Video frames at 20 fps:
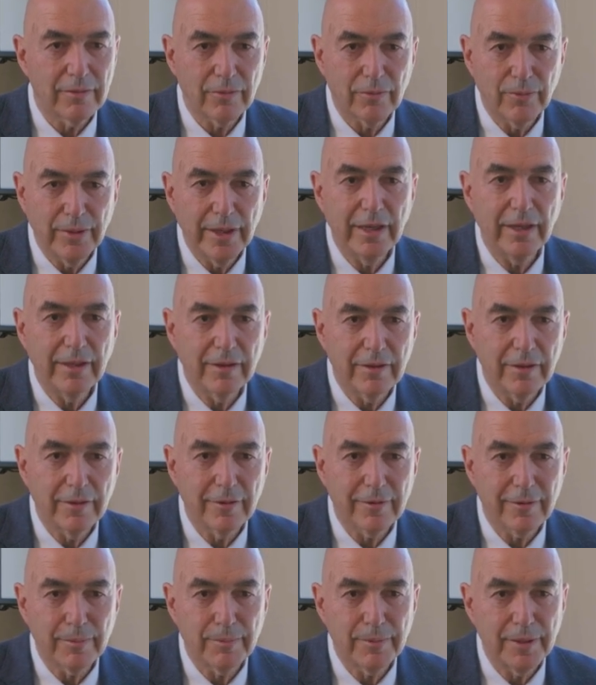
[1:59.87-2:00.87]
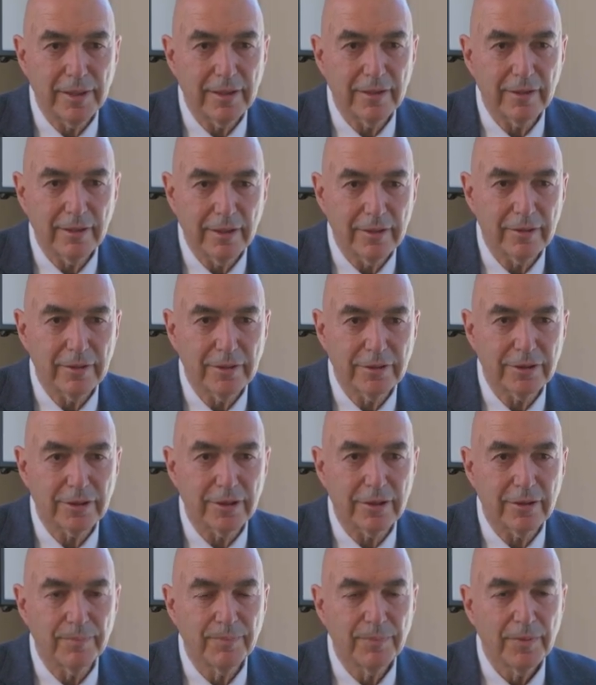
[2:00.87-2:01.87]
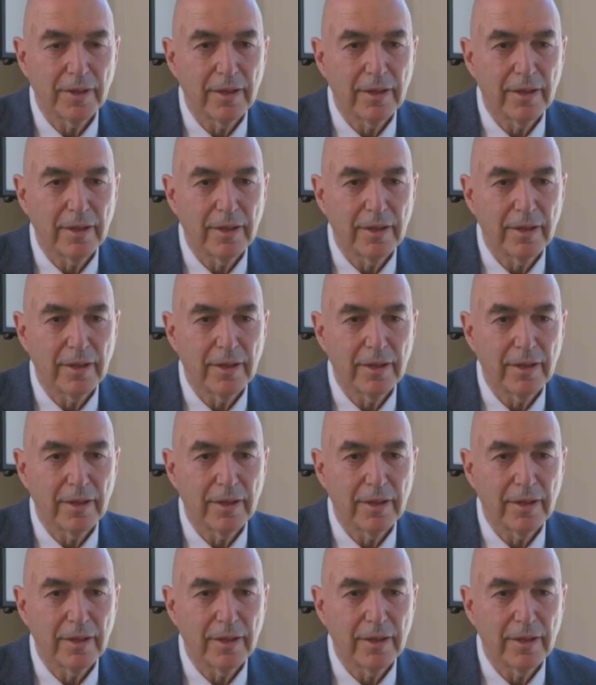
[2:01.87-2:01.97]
reading the European literature